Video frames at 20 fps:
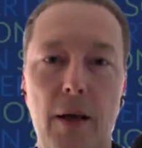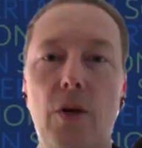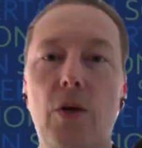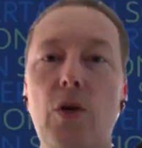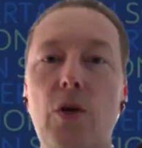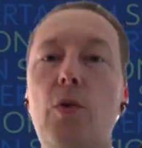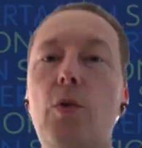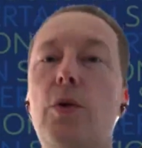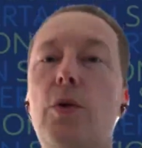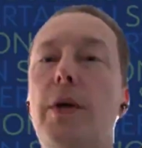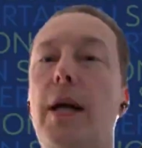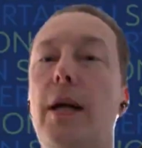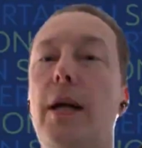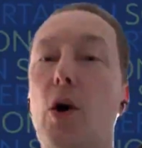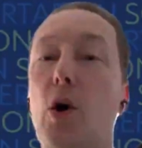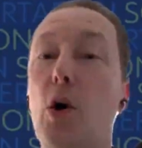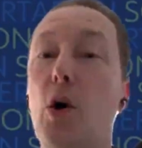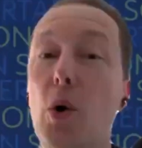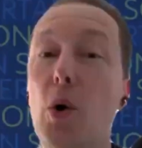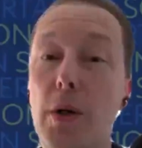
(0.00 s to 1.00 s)
You would get a
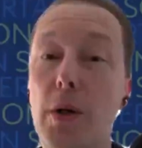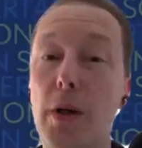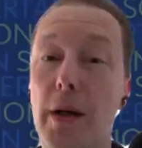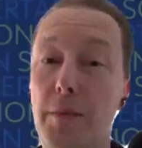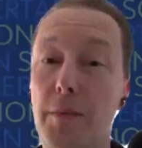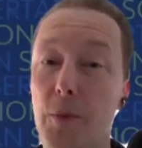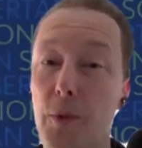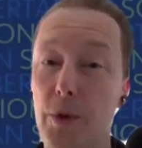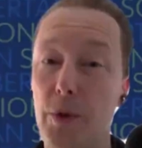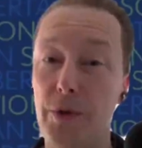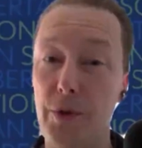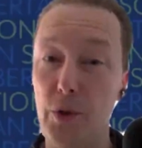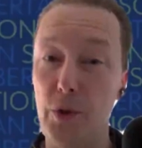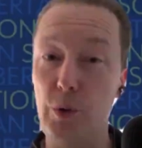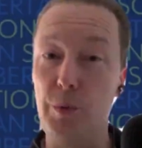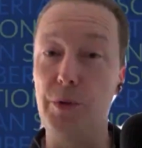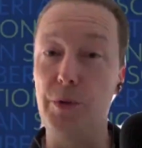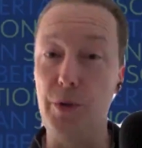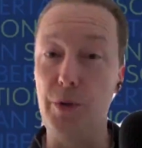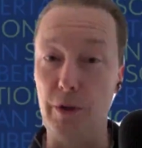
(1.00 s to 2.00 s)
whole lot more
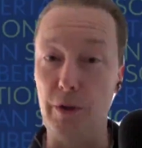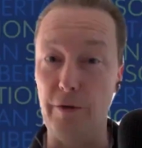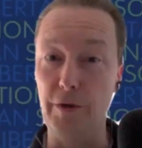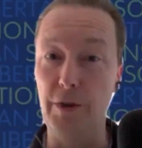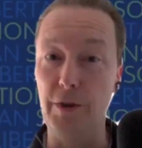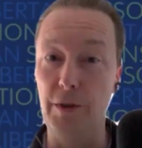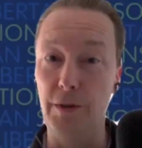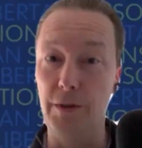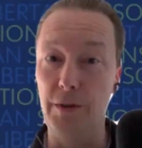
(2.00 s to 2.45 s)
soup served